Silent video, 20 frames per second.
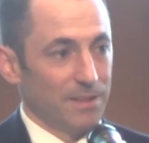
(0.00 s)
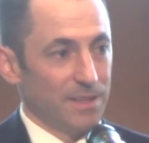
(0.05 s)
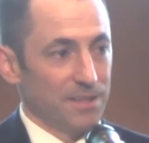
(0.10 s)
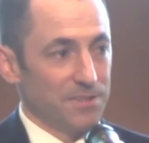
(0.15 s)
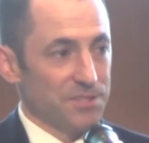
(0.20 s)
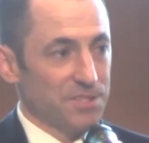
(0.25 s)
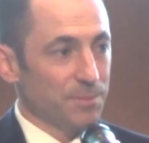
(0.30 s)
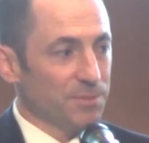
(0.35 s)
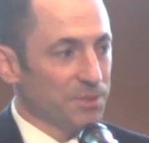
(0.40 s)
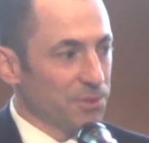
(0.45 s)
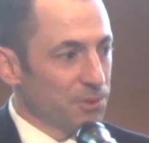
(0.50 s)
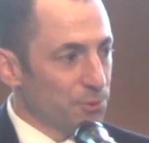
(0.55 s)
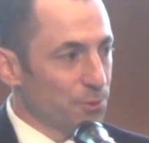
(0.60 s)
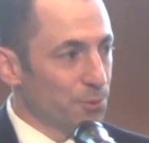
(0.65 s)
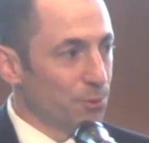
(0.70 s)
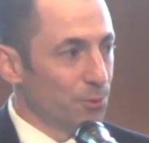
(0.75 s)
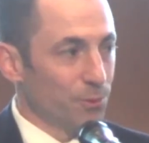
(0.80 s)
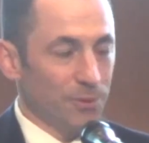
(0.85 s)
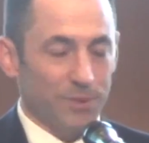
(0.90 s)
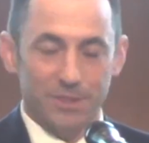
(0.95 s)
There's something
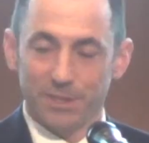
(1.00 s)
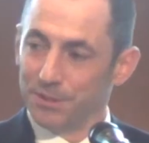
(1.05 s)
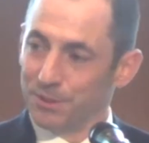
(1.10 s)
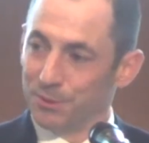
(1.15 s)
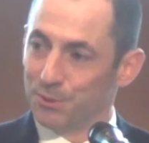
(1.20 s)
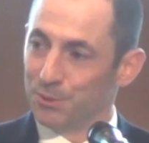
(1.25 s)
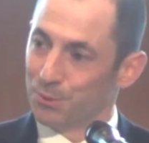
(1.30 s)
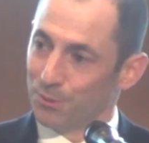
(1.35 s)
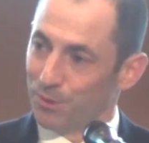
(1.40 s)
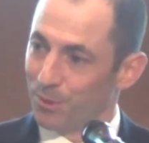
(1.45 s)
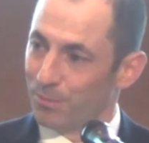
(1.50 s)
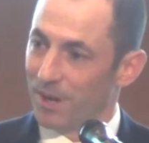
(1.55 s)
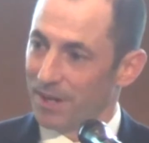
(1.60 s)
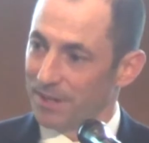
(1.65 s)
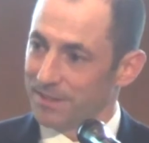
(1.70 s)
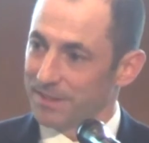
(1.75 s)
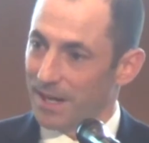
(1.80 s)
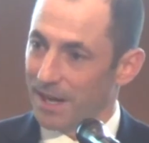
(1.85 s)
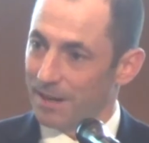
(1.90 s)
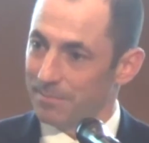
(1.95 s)
cruel and unusual
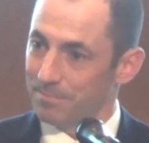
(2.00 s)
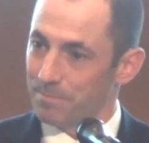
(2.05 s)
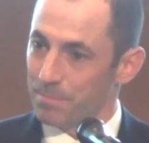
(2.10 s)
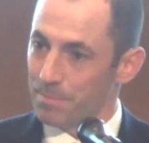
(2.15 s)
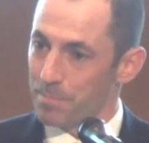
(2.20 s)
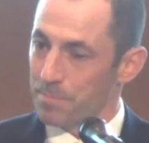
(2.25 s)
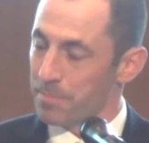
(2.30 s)
about that.